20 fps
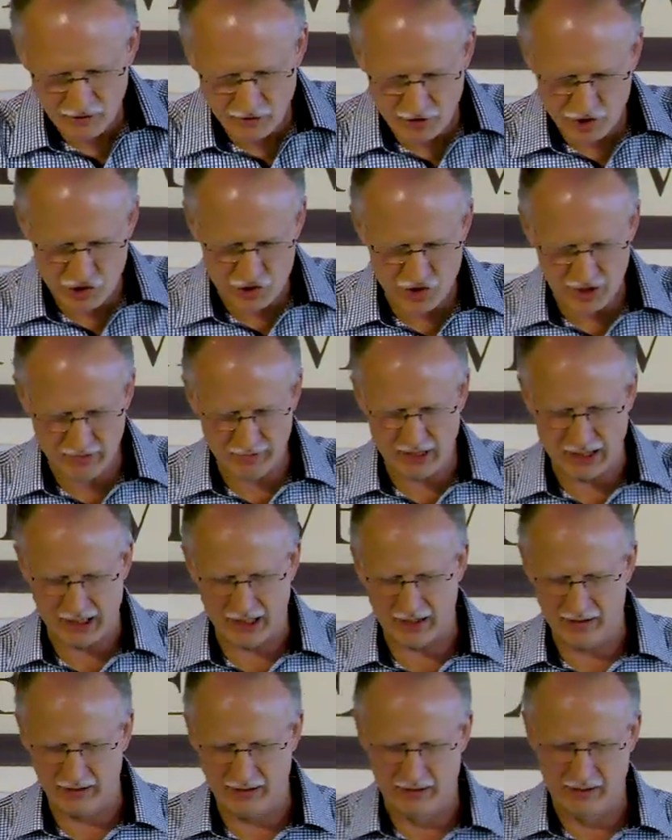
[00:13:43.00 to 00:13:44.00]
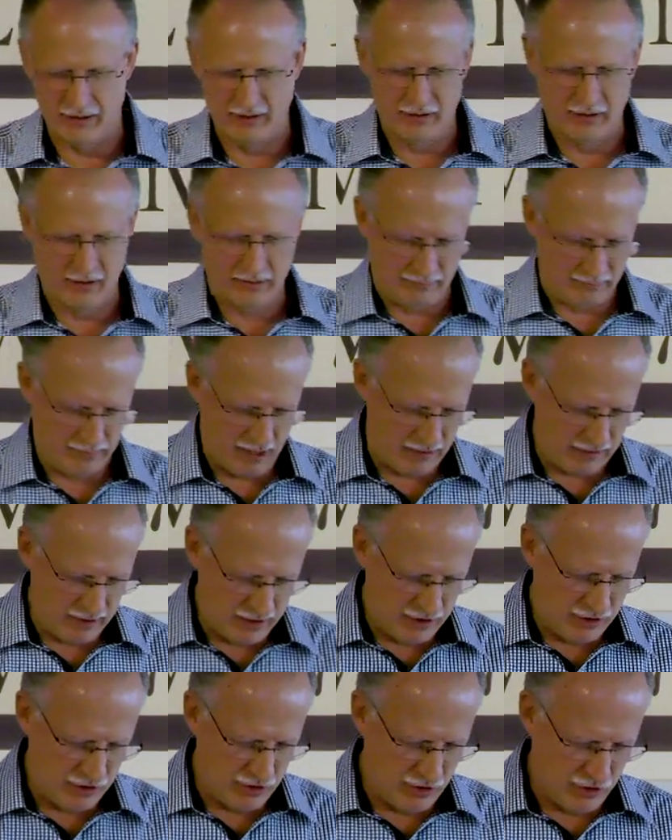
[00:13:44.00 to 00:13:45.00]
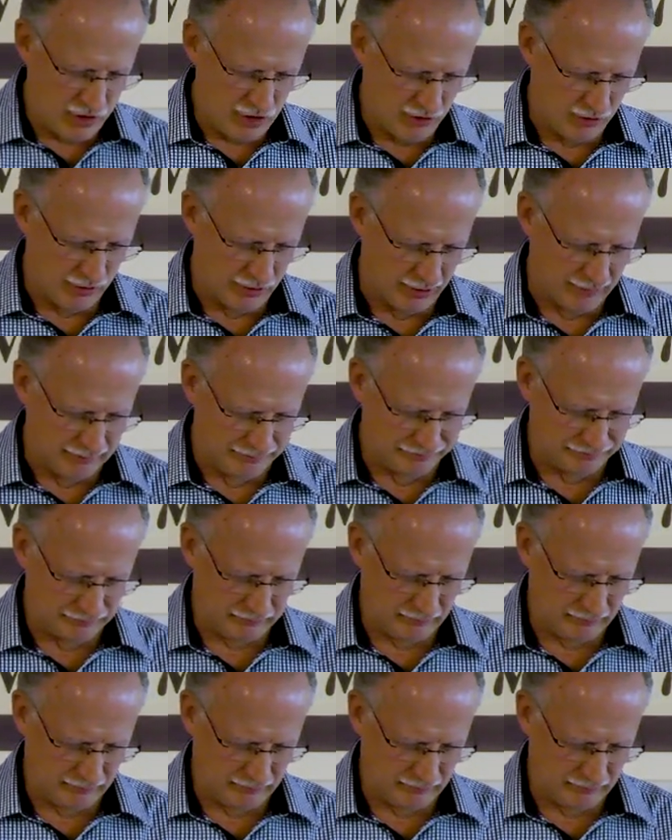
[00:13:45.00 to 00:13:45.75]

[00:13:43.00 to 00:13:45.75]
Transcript: Christian man, married two children.